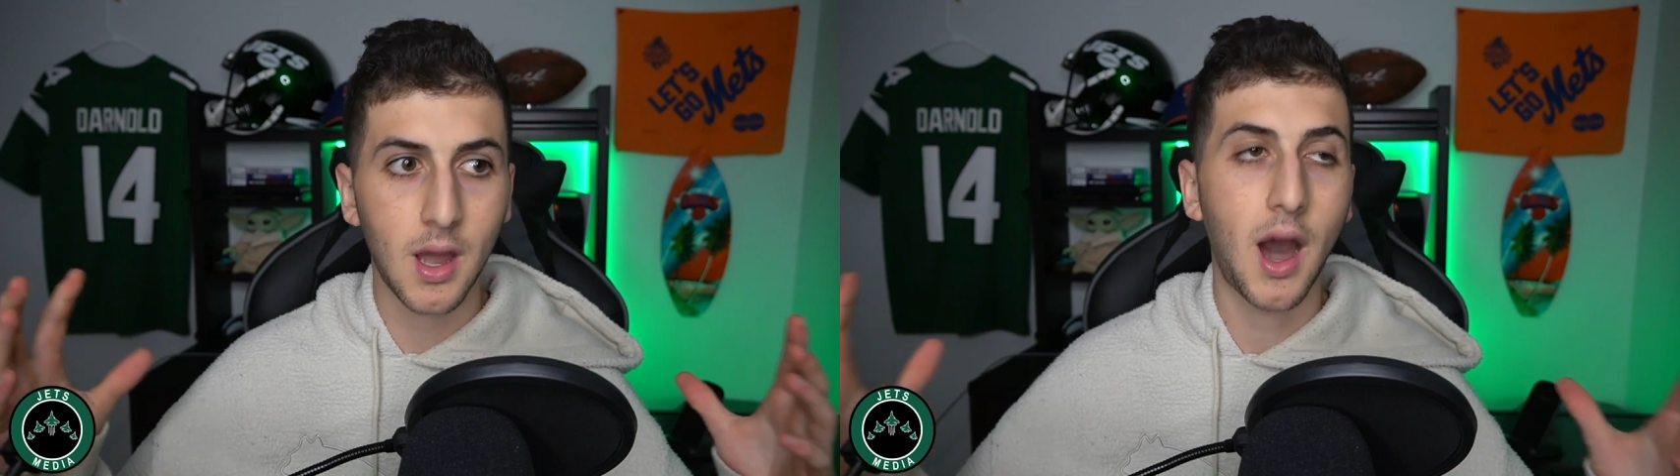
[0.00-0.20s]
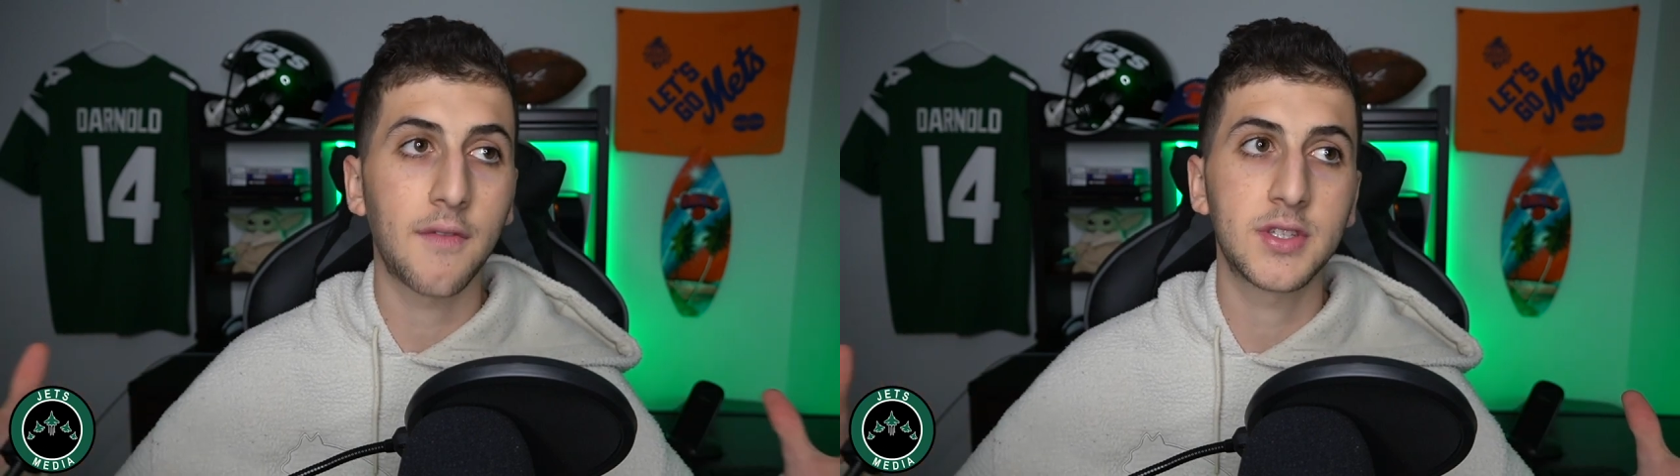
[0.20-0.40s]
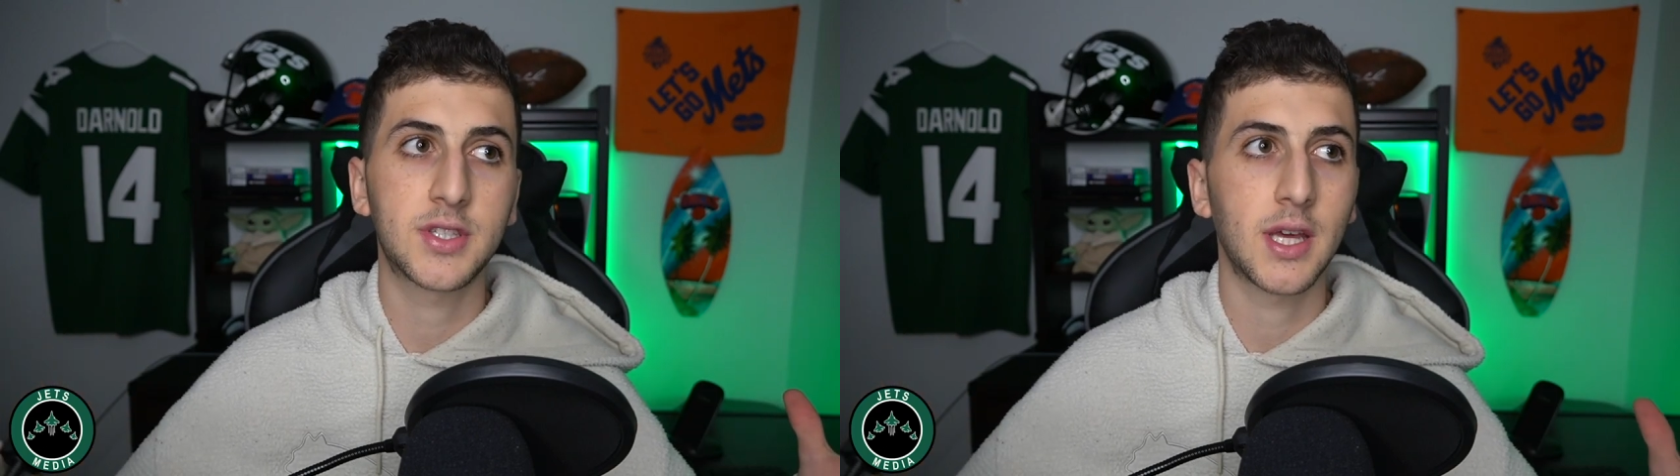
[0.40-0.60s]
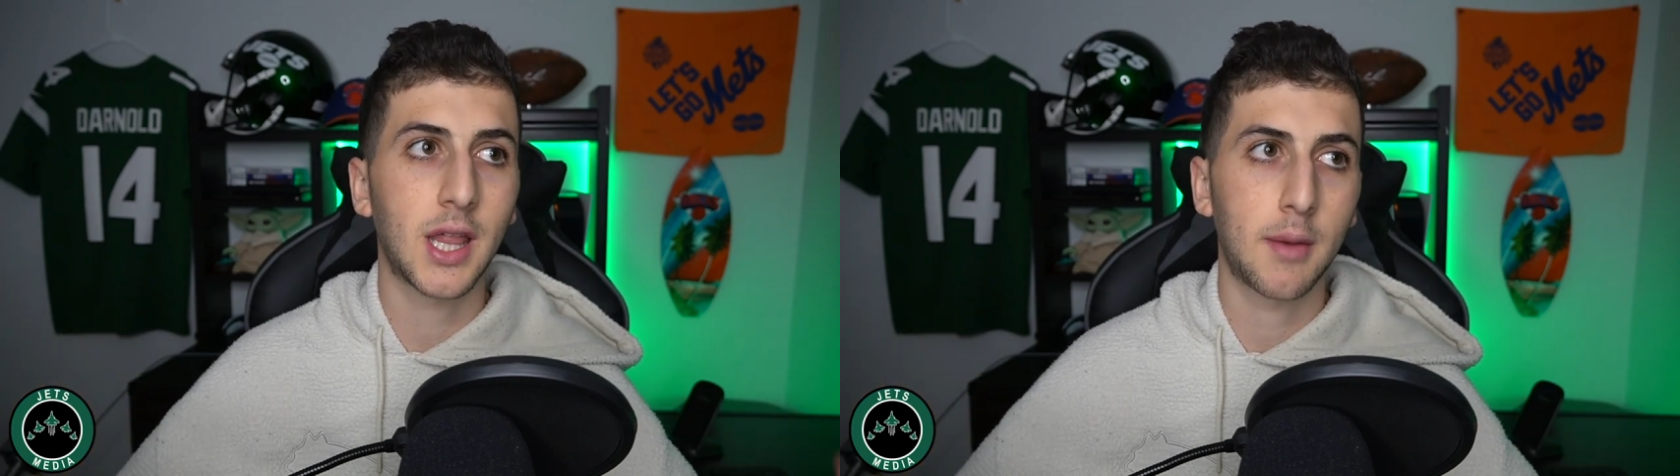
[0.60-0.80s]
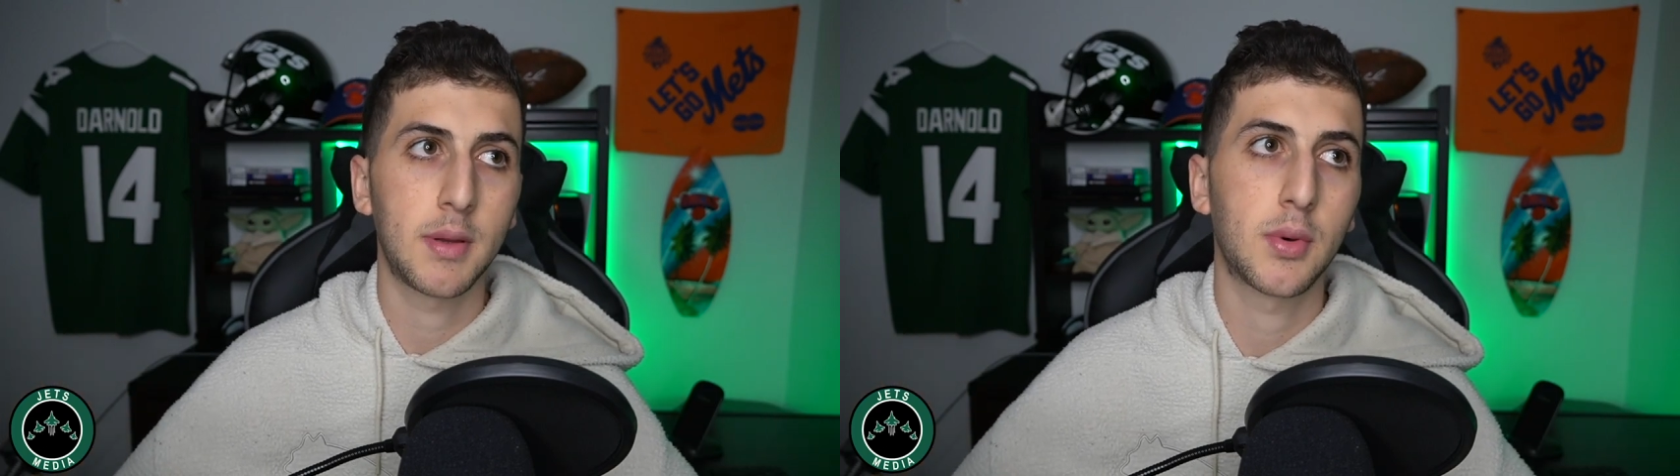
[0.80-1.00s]
Obviously, a
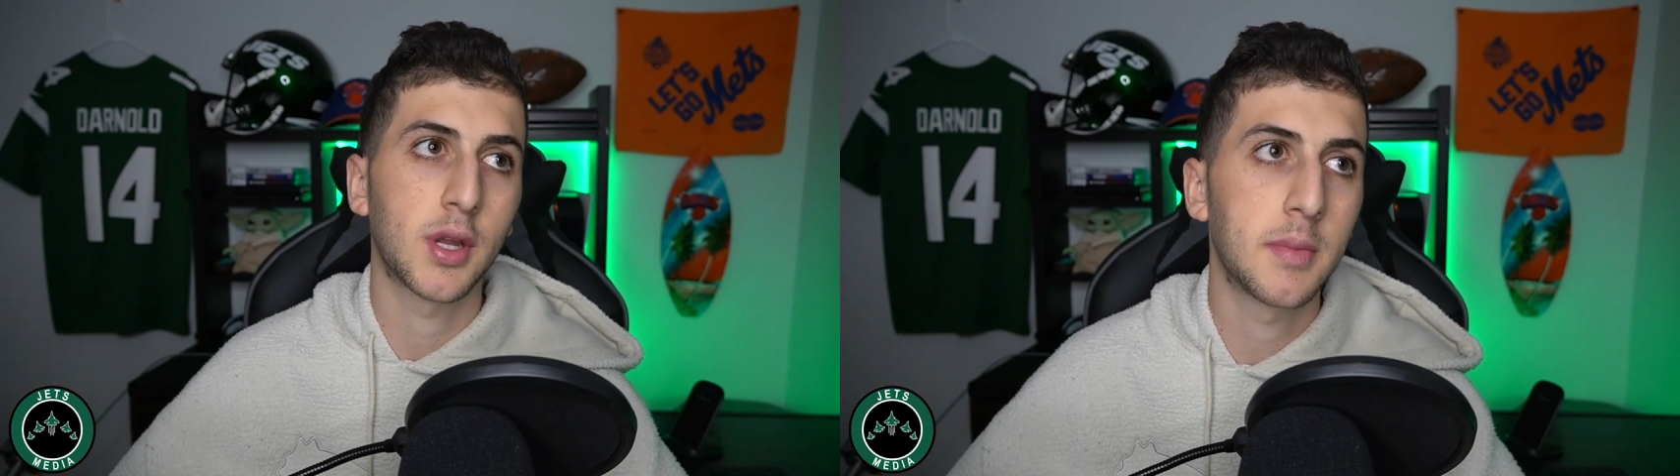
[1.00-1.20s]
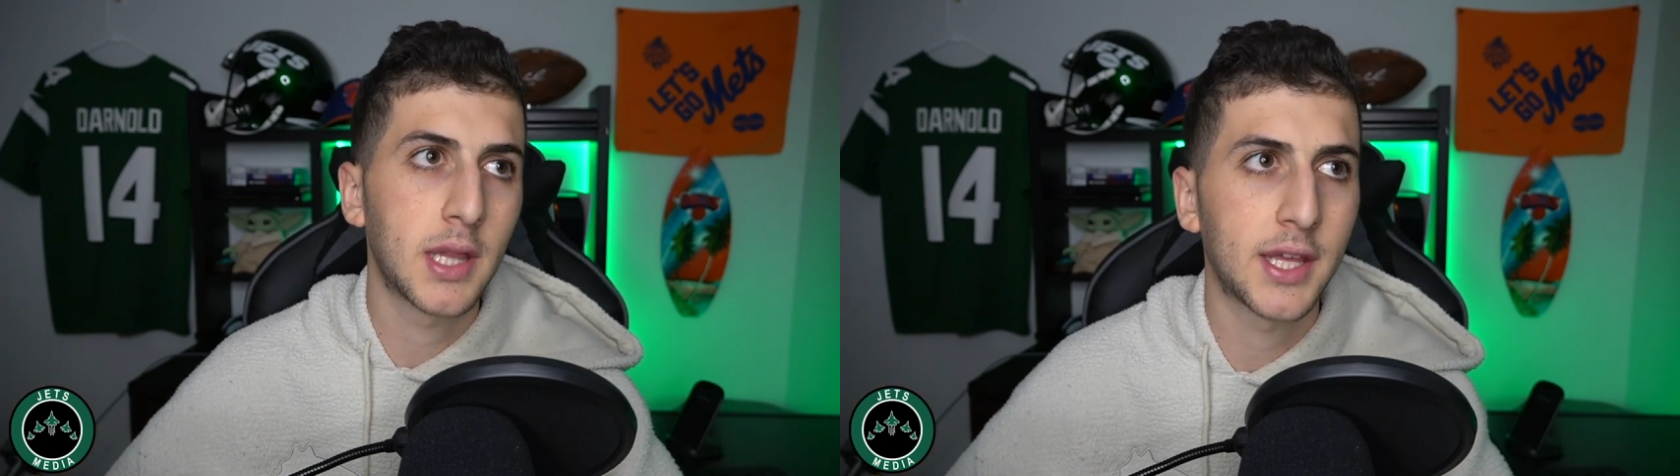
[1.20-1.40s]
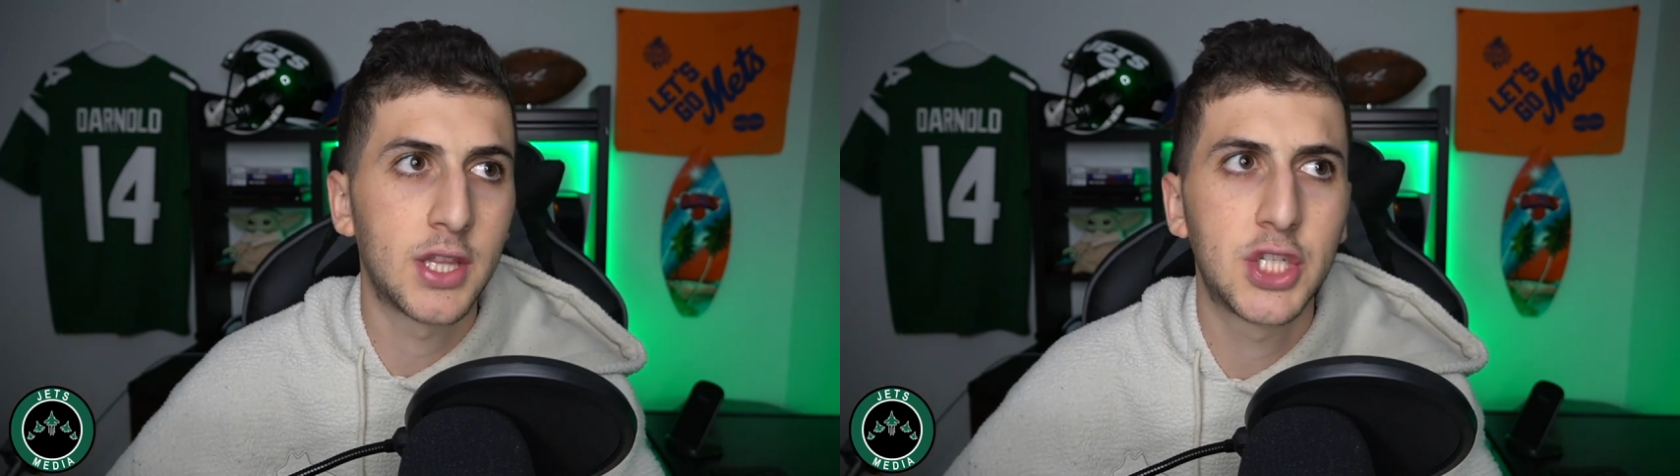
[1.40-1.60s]
lot of people are going to be like,